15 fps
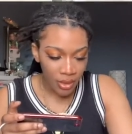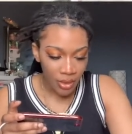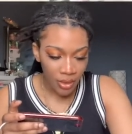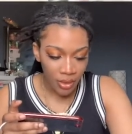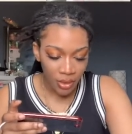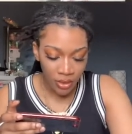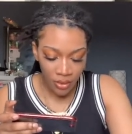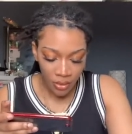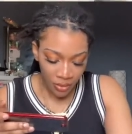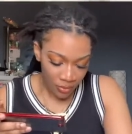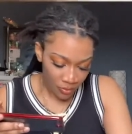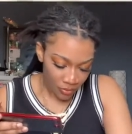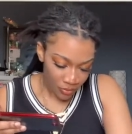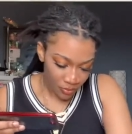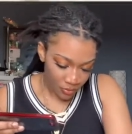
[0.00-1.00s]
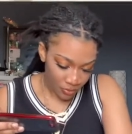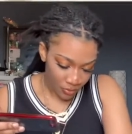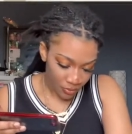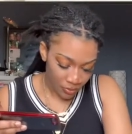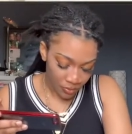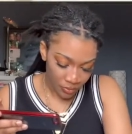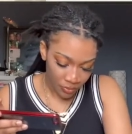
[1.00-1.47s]

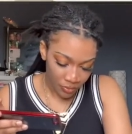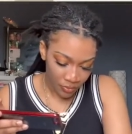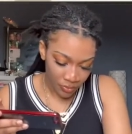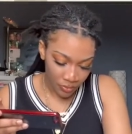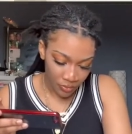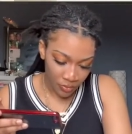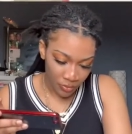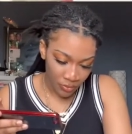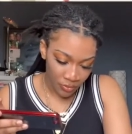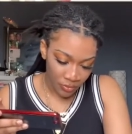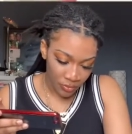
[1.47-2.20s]
(silence)